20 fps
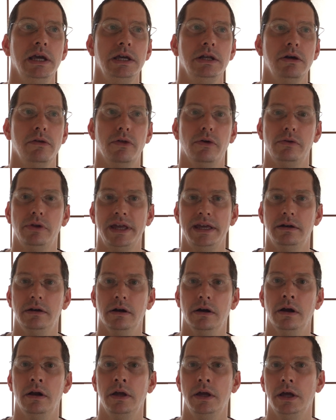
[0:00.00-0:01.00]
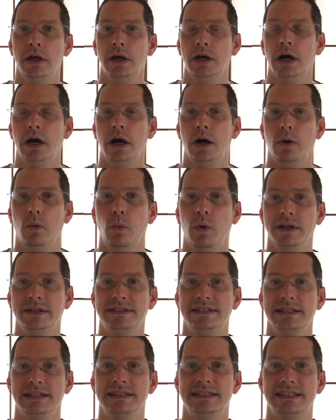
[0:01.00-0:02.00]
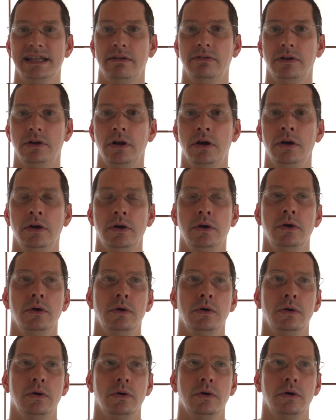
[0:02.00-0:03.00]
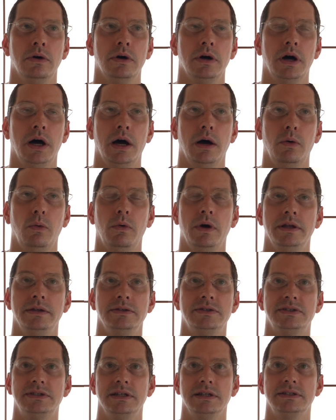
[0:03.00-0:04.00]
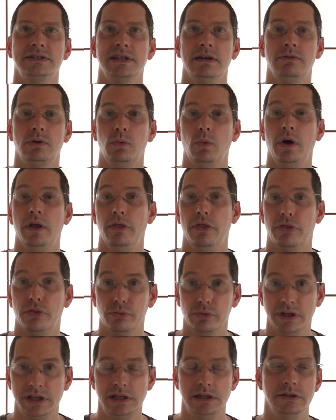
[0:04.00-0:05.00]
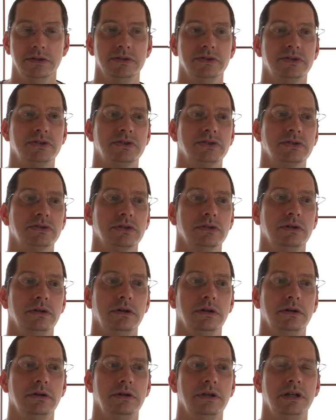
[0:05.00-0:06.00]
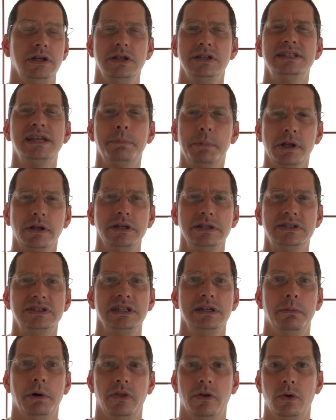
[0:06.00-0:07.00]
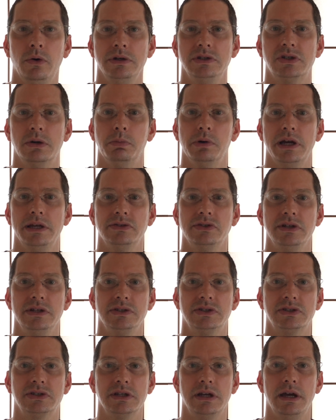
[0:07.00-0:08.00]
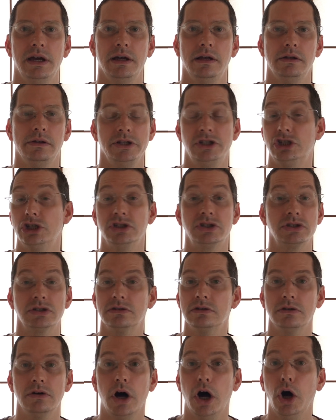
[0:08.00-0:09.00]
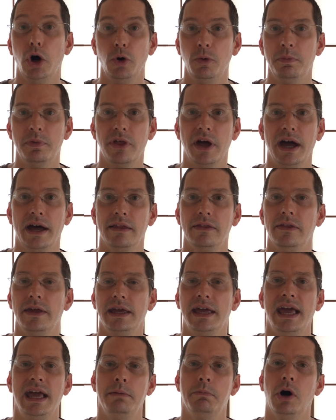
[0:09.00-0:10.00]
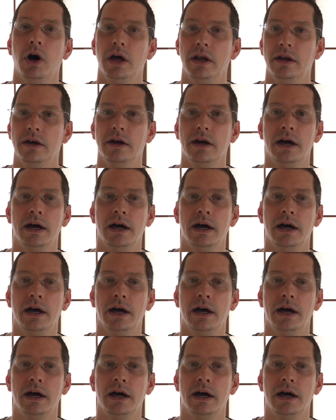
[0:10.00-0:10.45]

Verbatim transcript: you know, the later 16713s, you know, you typically see them on the Oyster bracelets. Let's just hope that they came on